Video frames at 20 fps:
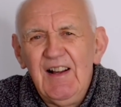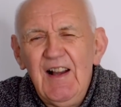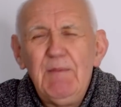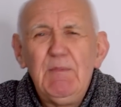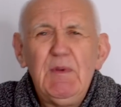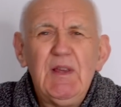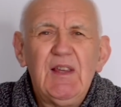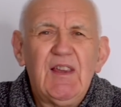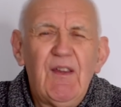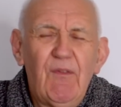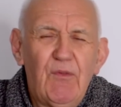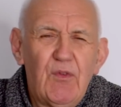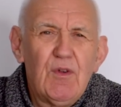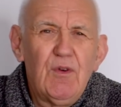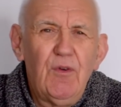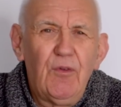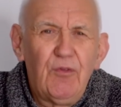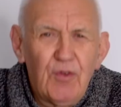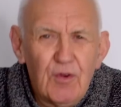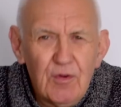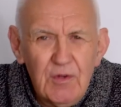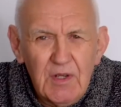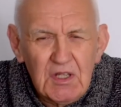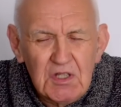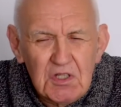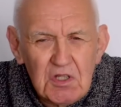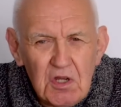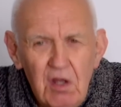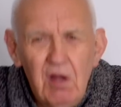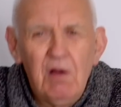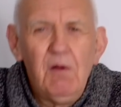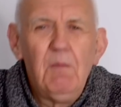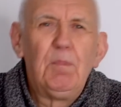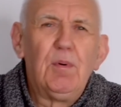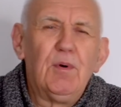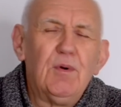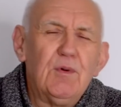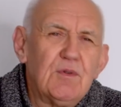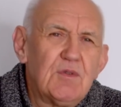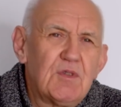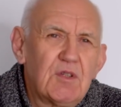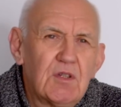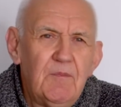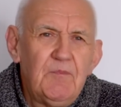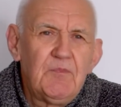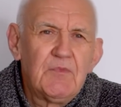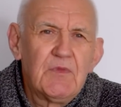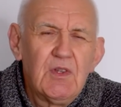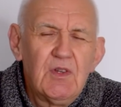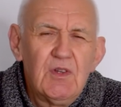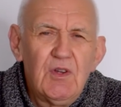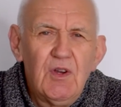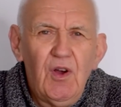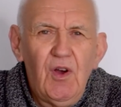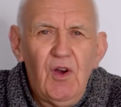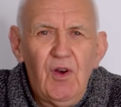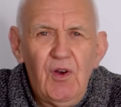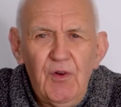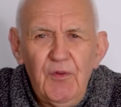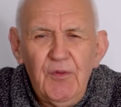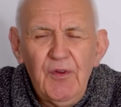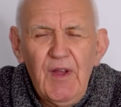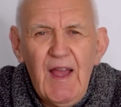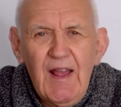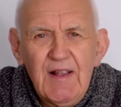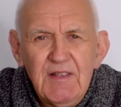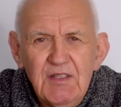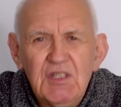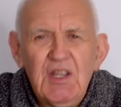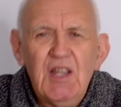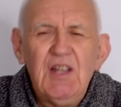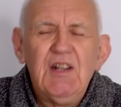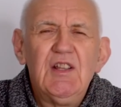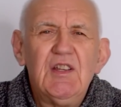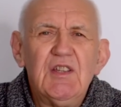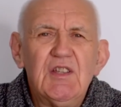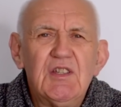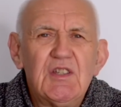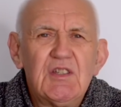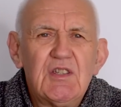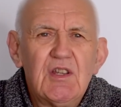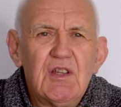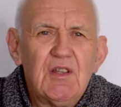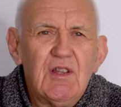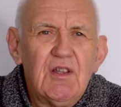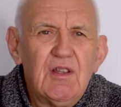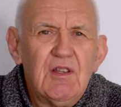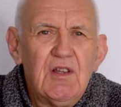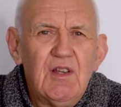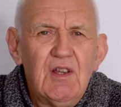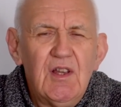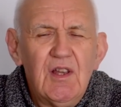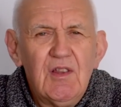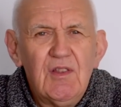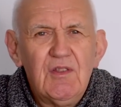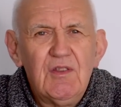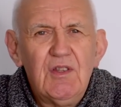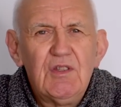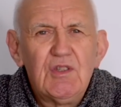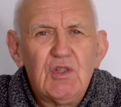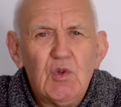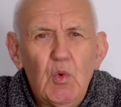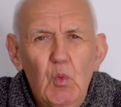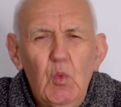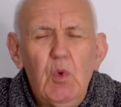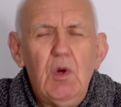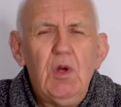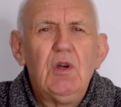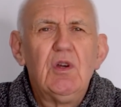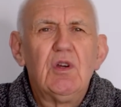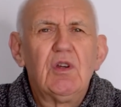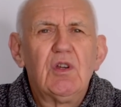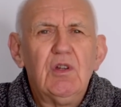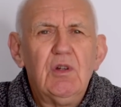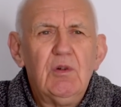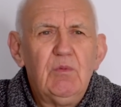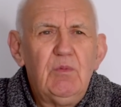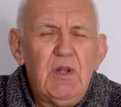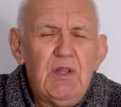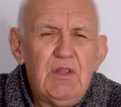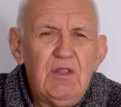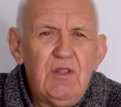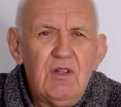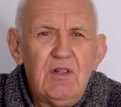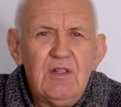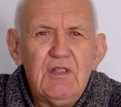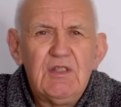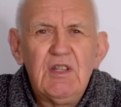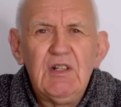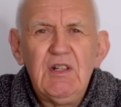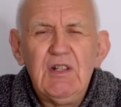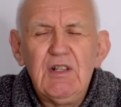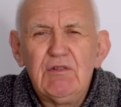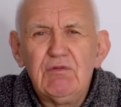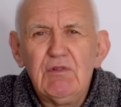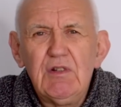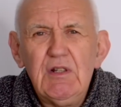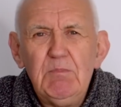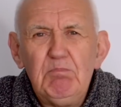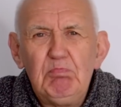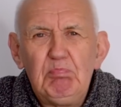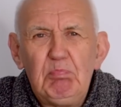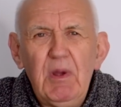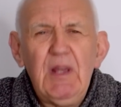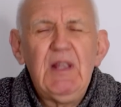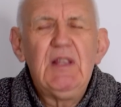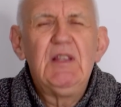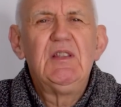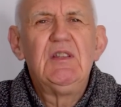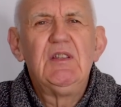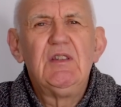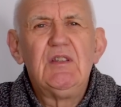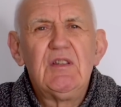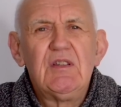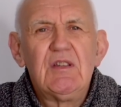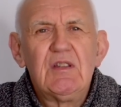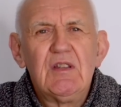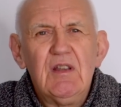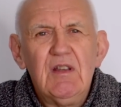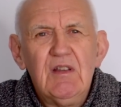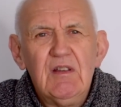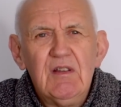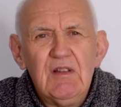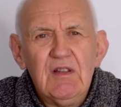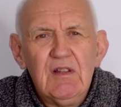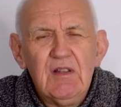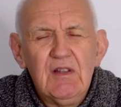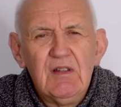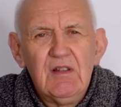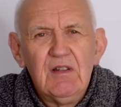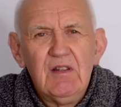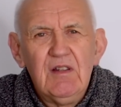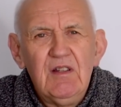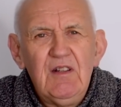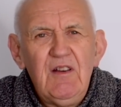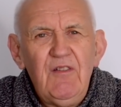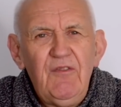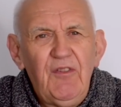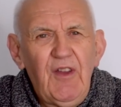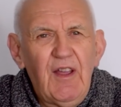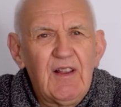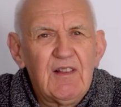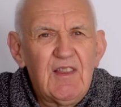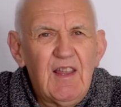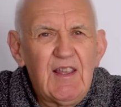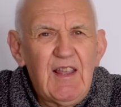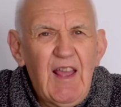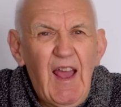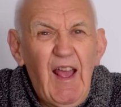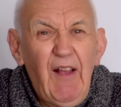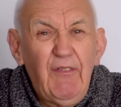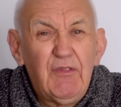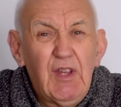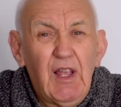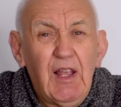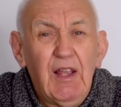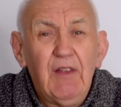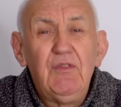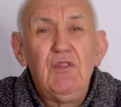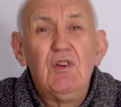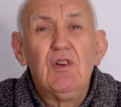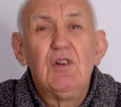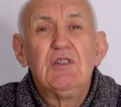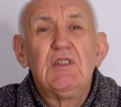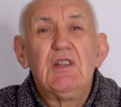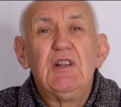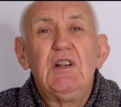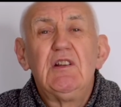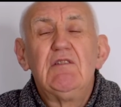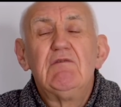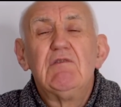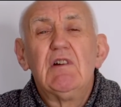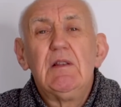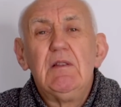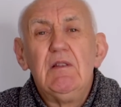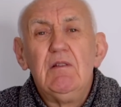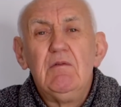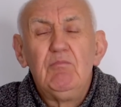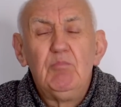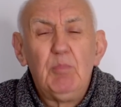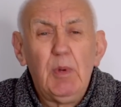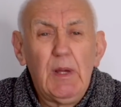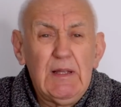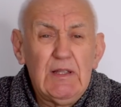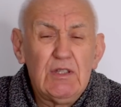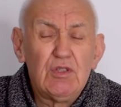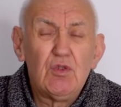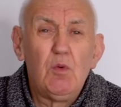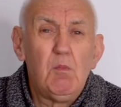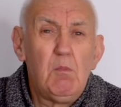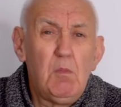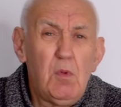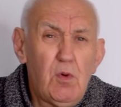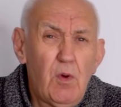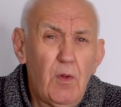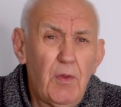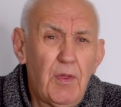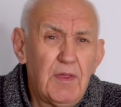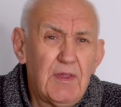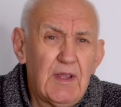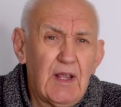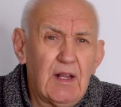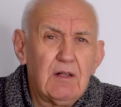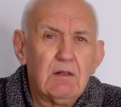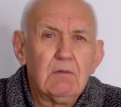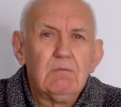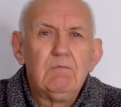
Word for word: Let me give you a few examples of antennas that work with 90 degree bends. And in fact, they have to have 90 degree bends or more than that.